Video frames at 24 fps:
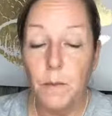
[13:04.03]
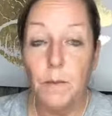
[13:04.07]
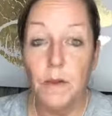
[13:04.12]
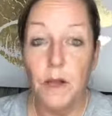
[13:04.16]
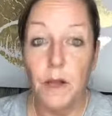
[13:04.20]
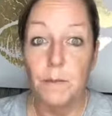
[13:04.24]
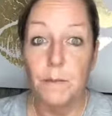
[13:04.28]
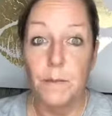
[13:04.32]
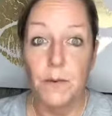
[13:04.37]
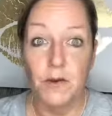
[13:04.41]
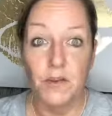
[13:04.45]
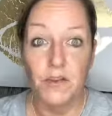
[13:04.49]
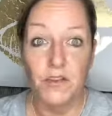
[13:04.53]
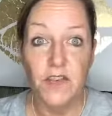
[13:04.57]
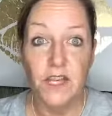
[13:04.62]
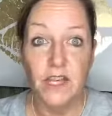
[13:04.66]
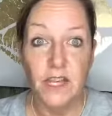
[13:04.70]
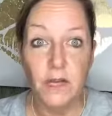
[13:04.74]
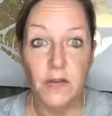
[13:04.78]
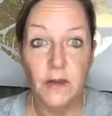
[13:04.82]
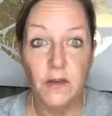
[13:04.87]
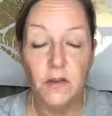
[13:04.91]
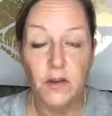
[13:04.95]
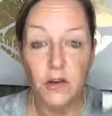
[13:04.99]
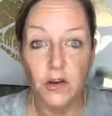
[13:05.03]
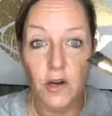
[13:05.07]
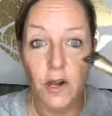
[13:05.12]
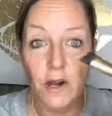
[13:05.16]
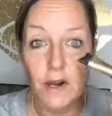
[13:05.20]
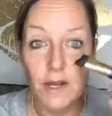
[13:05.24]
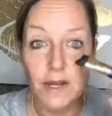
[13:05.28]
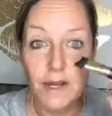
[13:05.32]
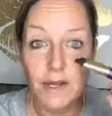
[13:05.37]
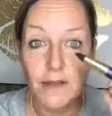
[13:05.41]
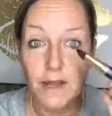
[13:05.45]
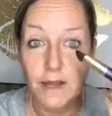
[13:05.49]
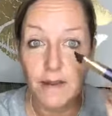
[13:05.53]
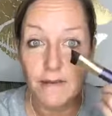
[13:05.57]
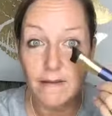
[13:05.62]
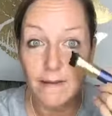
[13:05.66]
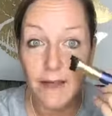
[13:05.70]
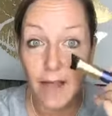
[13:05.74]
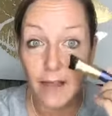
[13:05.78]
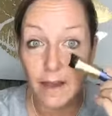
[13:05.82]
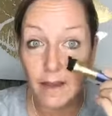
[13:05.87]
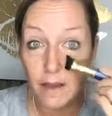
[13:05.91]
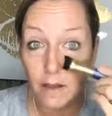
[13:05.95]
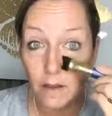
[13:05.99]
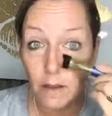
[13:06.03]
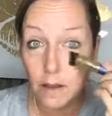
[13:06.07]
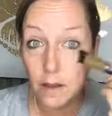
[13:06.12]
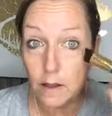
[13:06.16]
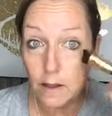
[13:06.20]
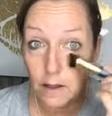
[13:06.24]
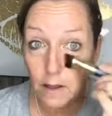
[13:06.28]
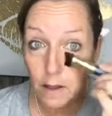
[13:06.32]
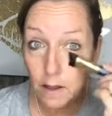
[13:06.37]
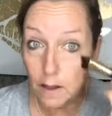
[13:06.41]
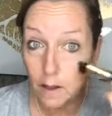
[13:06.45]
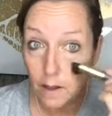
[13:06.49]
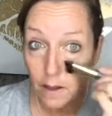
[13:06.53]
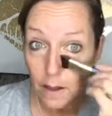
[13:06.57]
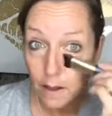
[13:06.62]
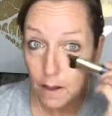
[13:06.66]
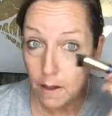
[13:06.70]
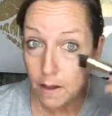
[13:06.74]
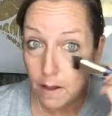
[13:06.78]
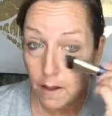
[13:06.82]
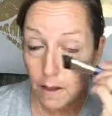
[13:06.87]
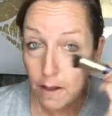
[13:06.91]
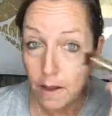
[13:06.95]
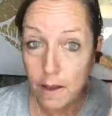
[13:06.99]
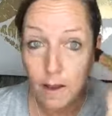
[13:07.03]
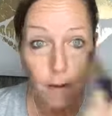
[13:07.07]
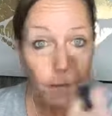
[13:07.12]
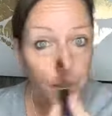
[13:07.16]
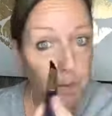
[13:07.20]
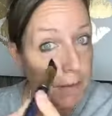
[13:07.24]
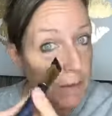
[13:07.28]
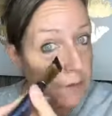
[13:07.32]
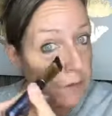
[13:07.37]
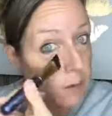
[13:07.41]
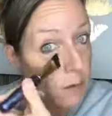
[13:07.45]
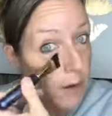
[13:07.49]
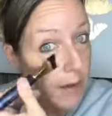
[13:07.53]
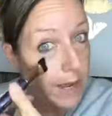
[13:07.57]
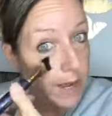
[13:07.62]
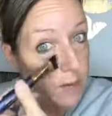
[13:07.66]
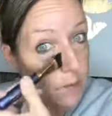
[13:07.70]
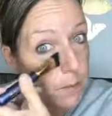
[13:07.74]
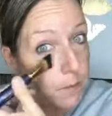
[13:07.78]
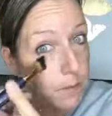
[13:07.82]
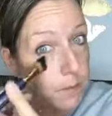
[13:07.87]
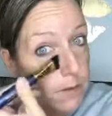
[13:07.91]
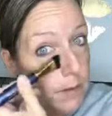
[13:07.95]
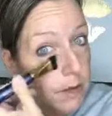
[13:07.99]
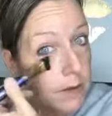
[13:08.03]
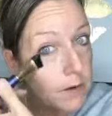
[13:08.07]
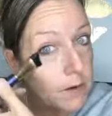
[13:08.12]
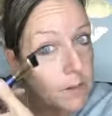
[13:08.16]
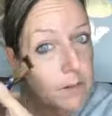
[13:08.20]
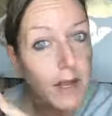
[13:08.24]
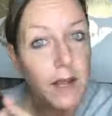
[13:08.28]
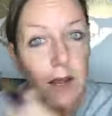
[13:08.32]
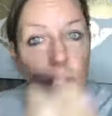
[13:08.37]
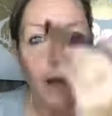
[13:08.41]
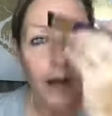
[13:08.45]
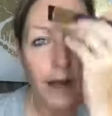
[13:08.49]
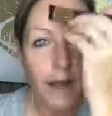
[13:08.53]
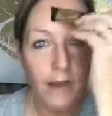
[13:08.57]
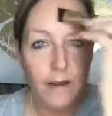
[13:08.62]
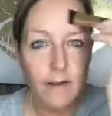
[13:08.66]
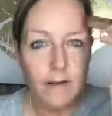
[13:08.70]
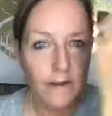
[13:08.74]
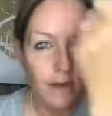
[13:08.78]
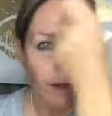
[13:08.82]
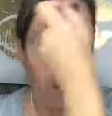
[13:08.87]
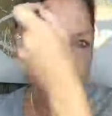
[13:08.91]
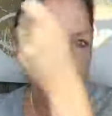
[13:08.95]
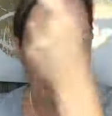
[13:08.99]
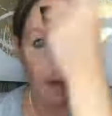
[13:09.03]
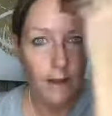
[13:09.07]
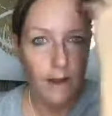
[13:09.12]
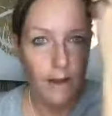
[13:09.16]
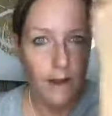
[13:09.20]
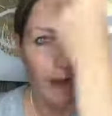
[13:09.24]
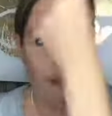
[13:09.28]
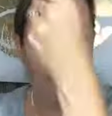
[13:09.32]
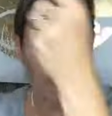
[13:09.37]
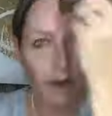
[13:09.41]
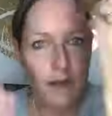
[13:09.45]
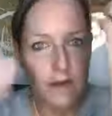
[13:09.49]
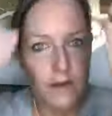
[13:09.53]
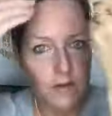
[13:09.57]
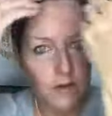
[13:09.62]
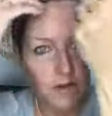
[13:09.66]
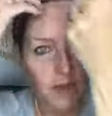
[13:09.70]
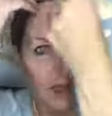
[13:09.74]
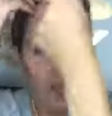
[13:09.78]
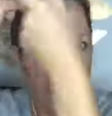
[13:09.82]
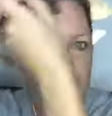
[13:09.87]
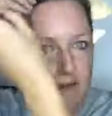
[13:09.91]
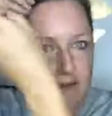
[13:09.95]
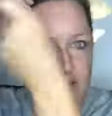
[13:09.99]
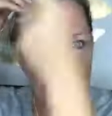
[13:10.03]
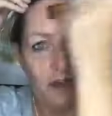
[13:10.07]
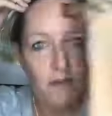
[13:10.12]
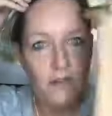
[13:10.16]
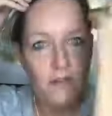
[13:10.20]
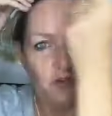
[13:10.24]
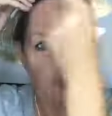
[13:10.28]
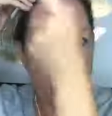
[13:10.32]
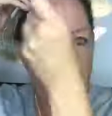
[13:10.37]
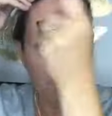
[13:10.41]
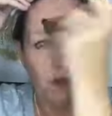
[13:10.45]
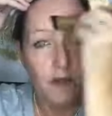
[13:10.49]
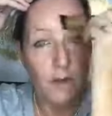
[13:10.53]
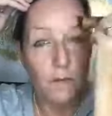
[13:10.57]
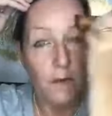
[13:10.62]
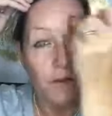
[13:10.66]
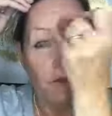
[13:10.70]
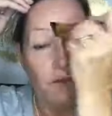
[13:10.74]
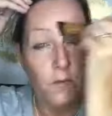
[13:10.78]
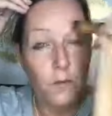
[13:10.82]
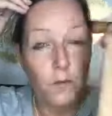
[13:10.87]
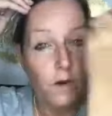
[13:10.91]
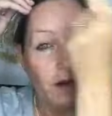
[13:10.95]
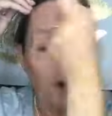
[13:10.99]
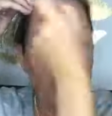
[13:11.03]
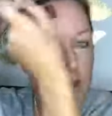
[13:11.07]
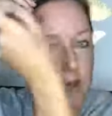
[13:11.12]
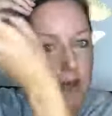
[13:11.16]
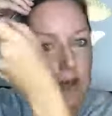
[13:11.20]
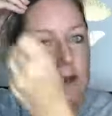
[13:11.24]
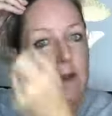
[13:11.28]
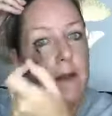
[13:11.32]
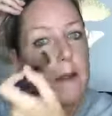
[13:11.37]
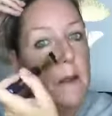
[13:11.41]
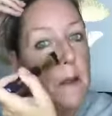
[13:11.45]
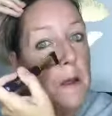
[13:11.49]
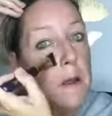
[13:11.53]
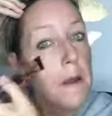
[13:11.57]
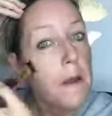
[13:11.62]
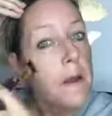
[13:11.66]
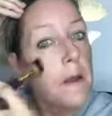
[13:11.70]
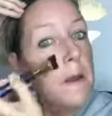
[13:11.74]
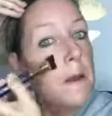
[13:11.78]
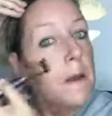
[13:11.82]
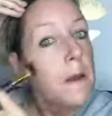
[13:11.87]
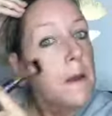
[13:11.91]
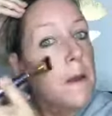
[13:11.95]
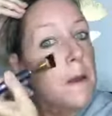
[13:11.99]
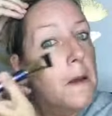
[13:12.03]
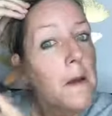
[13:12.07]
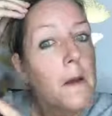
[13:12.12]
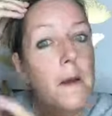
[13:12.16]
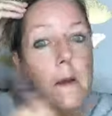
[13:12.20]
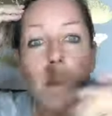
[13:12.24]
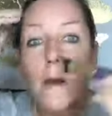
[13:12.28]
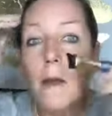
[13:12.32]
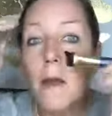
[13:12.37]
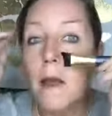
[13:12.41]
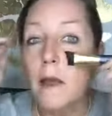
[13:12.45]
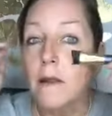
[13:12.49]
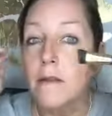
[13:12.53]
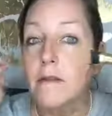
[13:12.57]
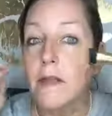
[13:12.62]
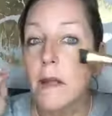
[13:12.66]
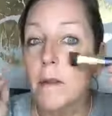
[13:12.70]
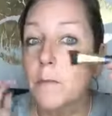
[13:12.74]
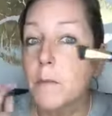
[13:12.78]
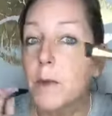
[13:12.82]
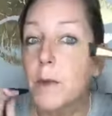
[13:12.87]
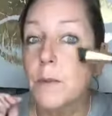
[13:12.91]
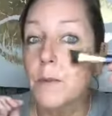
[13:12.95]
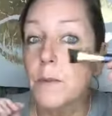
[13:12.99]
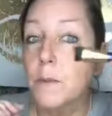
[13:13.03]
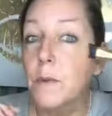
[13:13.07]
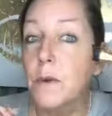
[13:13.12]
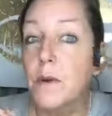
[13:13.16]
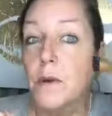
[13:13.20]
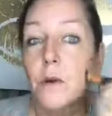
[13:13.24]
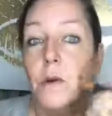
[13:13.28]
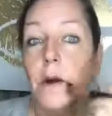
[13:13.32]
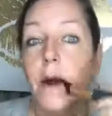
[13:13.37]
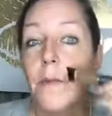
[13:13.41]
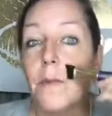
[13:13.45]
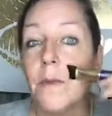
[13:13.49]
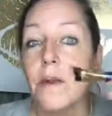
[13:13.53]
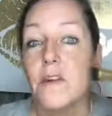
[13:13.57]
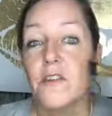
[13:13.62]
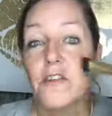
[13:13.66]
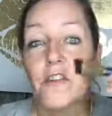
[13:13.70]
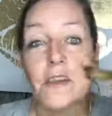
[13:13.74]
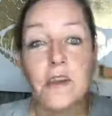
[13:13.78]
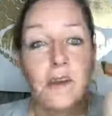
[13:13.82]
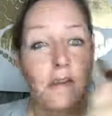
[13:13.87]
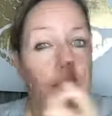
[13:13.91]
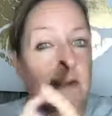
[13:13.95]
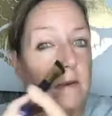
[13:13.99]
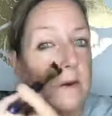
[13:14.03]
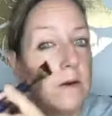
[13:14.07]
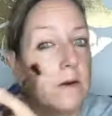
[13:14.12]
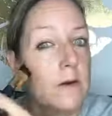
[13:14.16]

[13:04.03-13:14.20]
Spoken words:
plump your skin, so you're not gonna get that saggy look. And so I will put it under my eyes, and then I use the excess just on my forehead. And some people put it around their cheeks and their